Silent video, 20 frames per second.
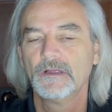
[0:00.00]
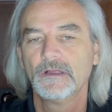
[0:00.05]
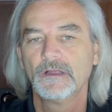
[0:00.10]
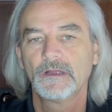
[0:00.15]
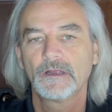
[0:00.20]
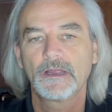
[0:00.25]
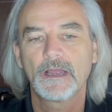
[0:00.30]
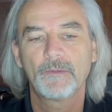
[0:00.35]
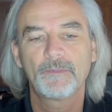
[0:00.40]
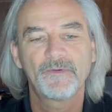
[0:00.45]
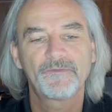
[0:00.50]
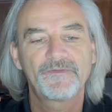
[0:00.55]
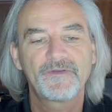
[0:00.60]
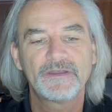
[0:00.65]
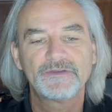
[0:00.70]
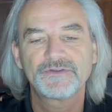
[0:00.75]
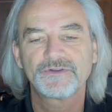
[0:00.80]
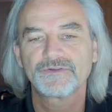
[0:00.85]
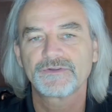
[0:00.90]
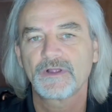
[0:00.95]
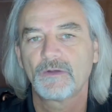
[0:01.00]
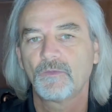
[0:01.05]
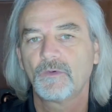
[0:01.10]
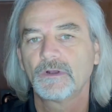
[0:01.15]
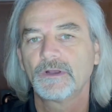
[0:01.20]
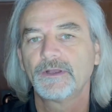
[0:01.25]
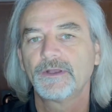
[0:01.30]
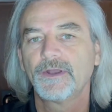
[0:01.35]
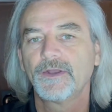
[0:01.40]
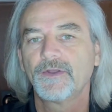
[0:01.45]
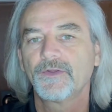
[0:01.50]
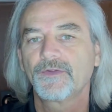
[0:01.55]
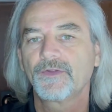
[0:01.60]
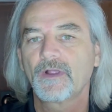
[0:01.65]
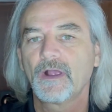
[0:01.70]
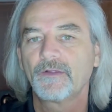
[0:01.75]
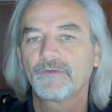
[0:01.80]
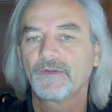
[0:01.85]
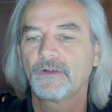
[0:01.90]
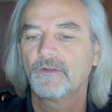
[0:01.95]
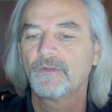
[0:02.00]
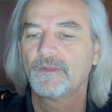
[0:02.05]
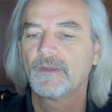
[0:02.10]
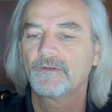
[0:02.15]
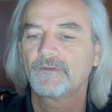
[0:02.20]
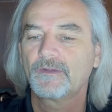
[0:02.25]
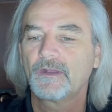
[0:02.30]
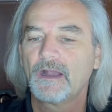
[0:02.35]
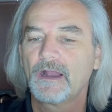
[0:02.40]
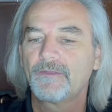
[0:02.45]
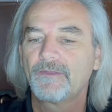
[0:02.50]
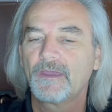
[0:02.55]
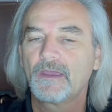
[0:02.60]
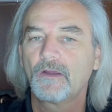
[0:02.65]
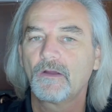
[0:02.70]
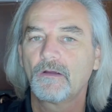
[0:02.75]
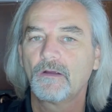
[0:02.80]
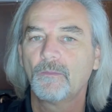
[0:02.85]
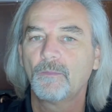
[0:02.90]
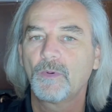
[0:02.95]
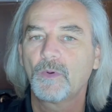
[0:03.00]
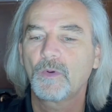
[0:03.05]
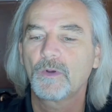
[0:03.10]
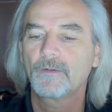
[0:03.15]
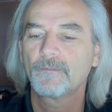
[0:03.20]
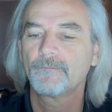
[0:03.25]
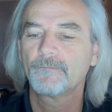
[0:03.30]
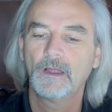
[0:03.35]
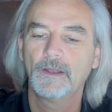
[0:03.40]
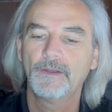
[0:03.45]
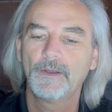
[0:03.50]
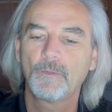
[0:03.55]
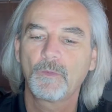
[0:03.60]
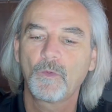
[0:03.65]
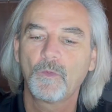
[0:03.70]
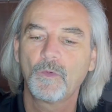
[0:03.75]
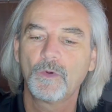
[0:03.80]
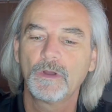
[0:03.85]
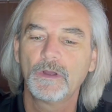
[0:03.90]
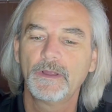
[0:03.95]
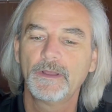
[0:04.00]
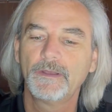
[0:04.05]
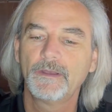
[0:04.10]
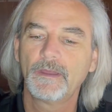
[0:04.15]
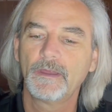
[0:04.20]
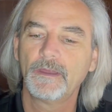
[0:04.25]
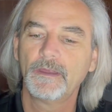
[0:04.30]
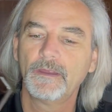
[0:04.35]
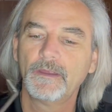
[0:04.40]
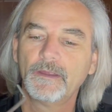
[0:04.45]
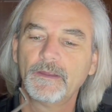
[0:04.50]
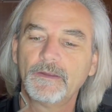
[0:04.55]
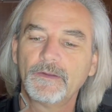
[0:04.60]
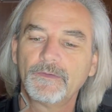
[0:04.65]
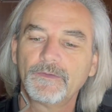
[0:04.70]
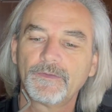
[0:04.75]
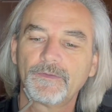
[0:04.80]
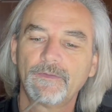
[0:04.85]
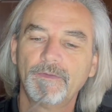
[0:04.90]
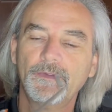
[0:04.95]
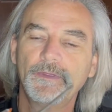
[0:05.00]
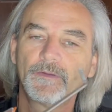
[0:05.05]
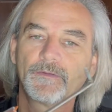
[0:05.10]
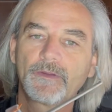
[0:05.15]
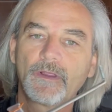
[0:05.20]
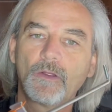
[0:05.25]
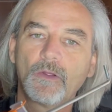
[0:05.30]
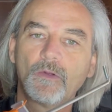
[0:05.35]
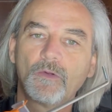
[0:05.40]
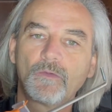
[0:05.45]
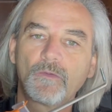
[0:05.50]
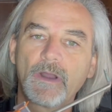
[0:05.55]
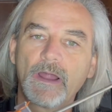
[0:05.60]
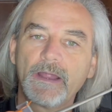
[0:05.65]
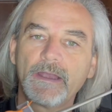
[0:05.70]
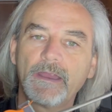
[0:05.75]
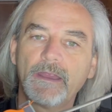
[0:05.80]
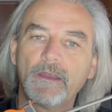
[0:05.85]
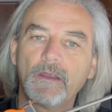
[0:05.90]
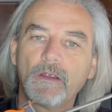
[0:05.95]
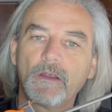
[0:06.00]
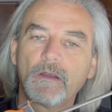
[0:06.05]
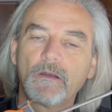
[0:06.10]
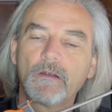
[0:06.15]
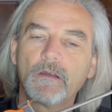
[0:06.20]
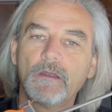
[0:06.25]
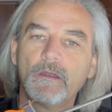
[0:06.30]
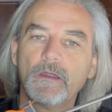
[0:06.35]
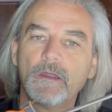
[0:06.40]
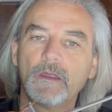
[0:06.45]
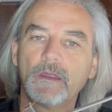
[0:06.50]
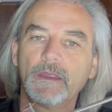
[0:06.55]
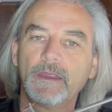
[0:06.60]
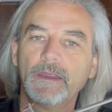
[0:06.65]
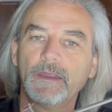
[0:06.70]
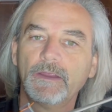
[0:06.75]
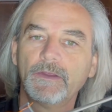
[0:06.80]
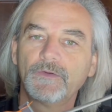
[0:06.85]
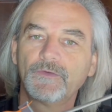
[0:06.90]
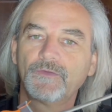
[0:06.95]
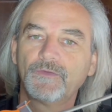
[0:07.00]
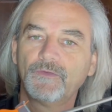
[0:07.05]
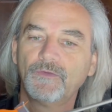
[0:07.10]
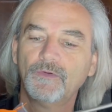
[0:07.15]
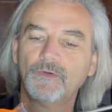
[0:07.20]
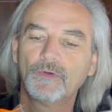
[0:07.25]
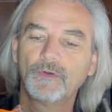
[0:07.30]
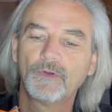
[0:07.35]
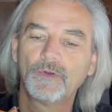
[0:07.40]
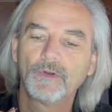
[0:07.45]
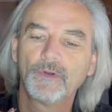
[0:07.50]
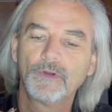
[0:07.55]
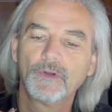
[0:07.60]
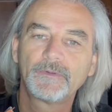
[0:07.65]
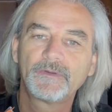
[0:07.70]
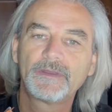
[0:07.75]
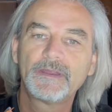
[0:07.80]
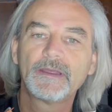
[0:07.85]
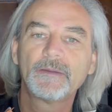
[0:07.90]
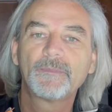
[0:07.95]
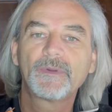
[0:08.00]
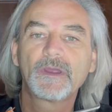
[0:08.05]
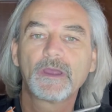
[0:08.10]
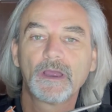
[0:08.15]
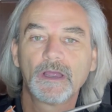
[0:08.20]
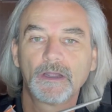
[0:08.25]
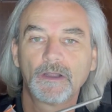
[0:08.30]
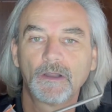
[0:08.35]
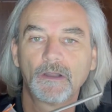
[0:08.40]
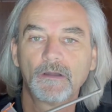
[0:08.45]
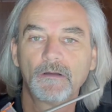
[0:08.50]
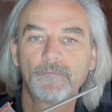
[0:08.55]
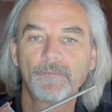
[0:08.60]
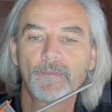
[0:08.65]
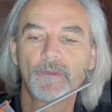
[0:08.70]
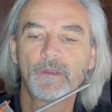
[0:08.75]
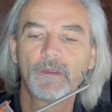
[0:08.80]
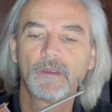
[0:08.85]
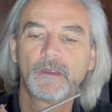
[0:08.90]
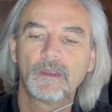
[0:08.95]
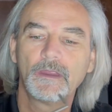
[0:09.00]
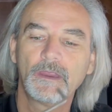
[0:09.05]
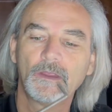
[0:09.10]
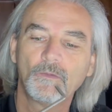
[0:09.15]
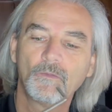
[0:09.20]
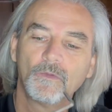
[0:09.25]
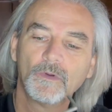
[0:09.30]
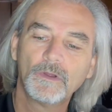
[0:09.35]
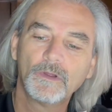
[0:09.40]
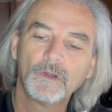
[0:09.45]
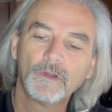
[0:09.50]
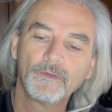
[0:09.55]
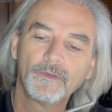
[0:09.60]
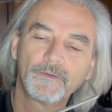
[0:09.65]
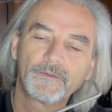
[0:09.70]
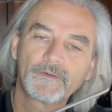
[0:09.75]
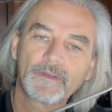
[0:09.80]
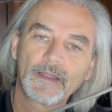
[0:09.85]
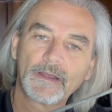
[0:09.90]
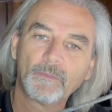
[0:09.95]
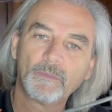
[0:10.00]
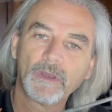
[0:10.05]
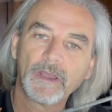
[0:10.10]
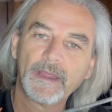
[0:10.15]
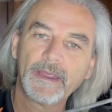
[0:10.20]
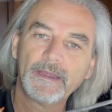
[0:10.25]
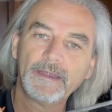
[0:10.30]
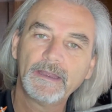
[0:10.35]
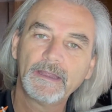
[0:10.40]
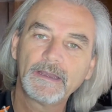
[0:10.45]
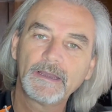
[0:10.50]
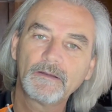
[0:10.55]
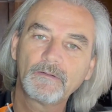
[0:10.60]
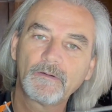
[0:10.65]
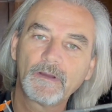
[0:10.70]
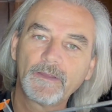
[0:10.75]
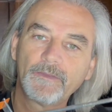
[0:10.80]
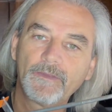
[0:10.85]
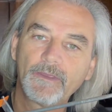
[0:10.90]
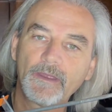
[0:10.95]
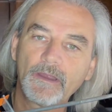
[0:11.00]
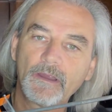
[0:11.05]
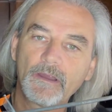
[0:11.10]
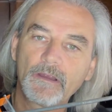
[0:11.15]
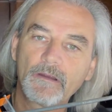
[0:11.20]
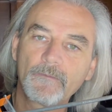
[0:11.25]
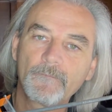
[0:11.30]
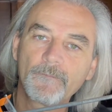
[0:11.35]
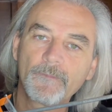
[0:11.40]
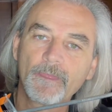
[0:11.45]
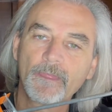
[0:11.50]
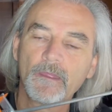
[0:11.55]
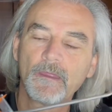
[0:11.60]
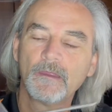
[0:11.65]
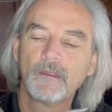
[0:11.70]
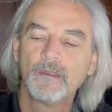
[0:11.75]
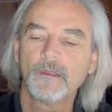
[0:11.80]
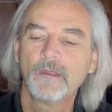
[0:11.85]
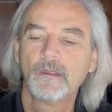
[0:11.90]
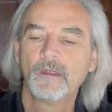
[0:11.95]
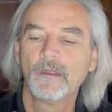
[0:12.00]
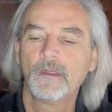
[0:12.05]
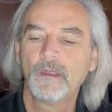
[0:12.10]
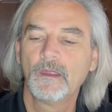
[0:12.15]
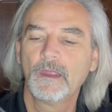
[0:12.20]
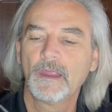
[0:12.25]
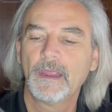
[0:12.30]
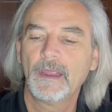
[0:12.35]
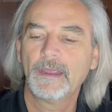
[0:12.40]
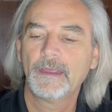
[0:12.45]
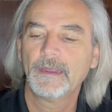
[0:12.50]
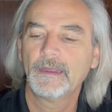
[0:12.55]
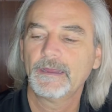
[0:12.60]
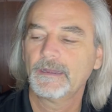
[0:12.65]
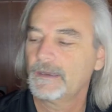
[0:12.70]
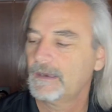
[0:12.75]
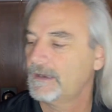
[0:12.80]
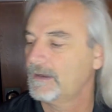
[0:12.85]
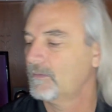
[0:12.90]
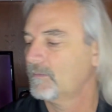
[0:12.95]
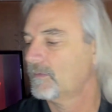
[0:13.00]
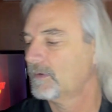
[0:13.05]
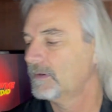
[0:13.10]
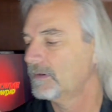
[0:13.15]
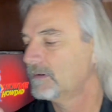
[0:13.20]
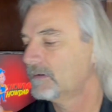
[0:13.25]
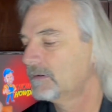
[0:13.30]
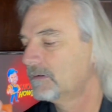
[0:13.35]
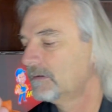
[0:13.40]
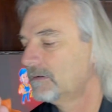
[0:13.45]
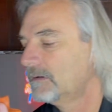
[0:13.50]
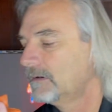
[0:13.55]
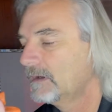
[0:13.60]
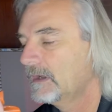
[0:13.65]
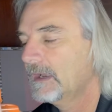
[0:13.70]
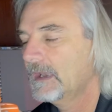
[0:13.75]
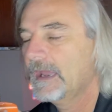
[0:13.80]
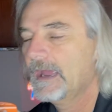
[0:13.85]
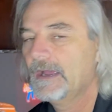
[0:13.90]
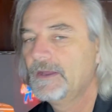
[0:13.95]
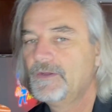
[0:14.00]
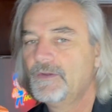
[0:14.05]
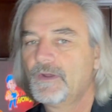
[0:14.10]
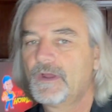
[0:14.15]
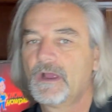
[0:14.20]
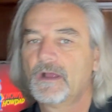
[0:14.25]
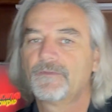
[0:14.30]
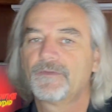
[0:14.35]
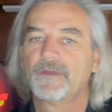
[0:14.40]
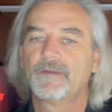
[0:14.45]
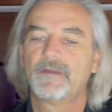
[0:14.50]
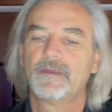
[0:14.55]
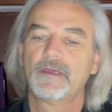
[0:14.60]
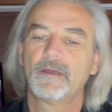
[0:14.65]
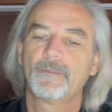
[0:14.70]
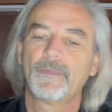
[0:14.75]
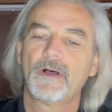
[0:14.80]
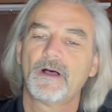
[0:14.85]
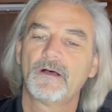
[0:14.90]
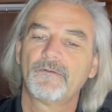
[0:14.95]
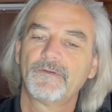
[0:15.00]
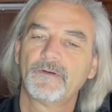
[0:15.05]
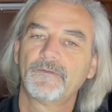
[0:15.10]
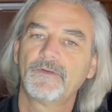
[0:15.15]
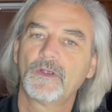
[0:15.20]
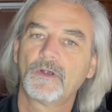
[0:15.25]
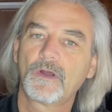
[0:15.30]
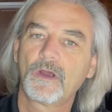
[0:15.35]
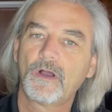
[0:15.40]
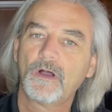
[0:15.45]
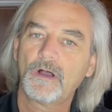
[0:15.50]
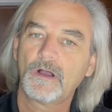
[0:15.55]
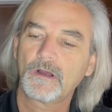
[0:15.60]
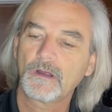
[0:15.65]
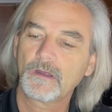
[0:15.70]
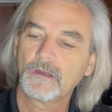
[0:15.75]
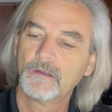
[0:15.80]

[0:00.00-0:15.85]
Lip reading: A couple features I wanted to discuss on this that I think are important. Number one is this hole right here is your tip cutter. It's got a blade in it right there, and it will allow you to cut the tip off of your caulk.